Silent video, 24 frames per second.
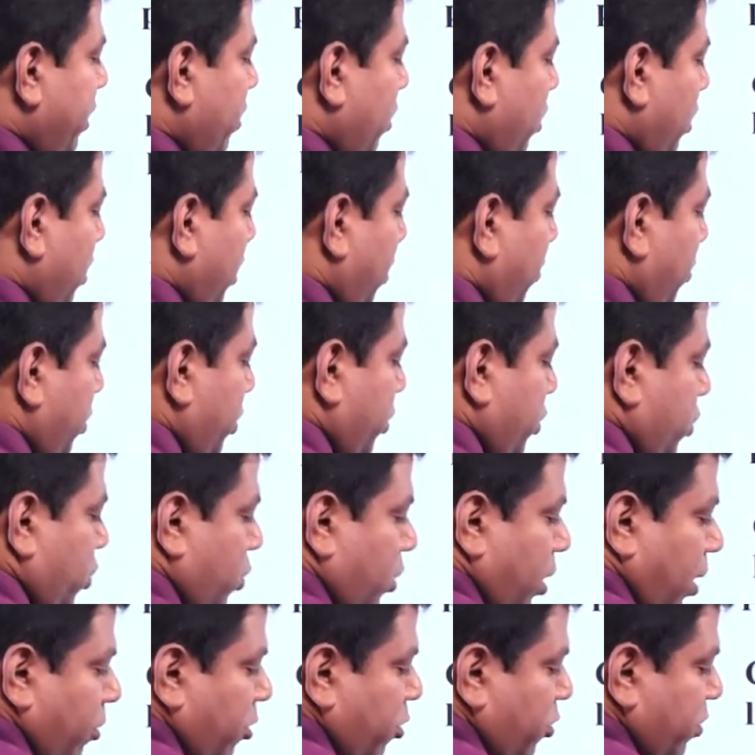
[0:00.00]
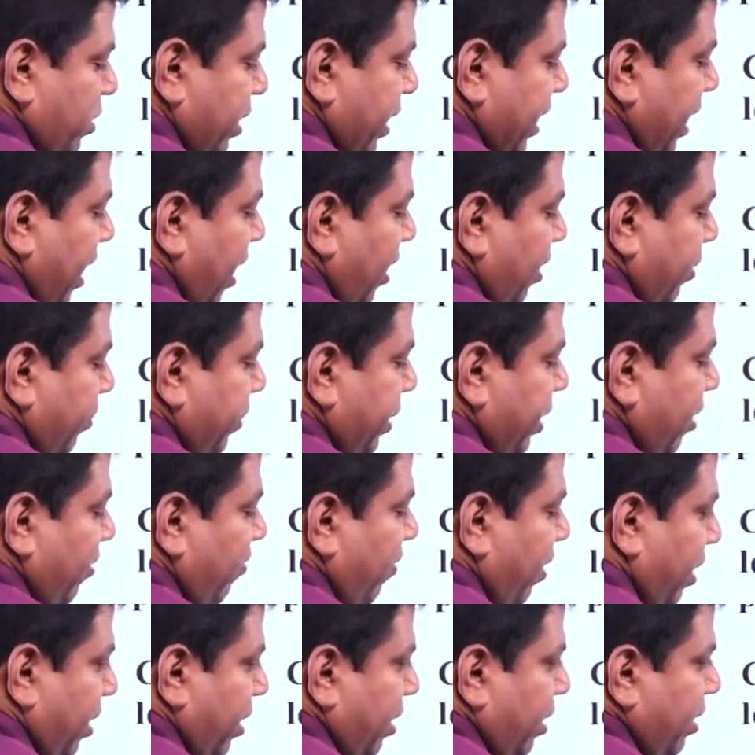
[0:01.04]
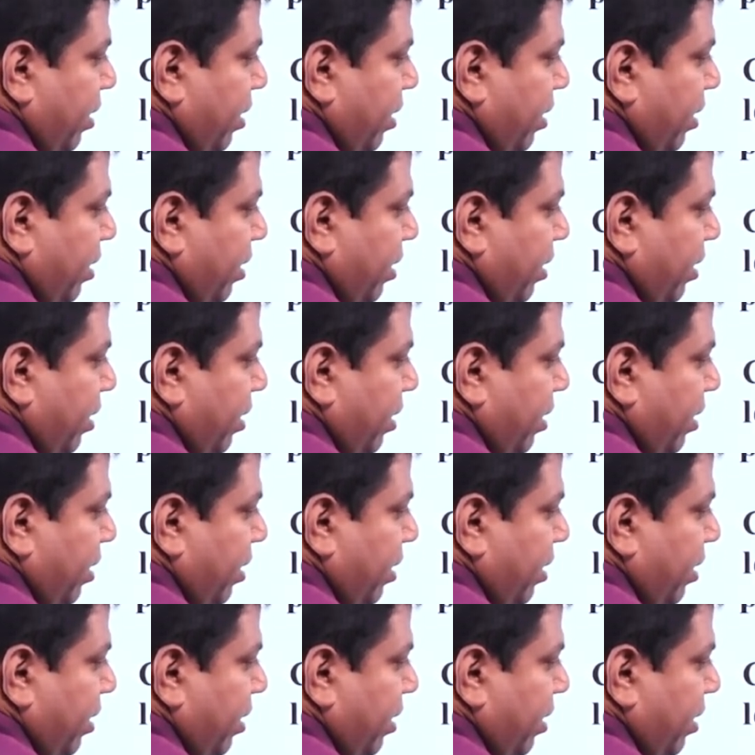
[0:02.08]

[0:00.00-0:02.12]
not W2, W3, the middle one,